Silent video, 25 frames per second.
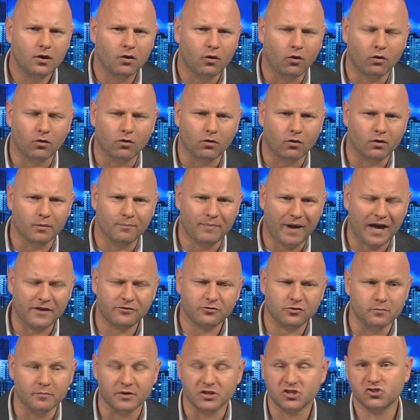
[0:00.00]
or, or
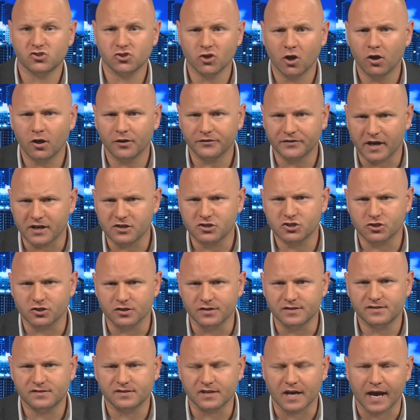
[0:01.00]
bathroom assault, I
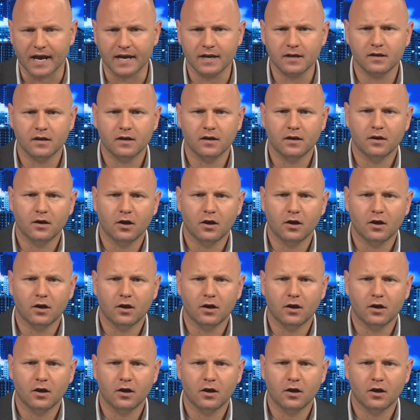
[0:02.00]
should say,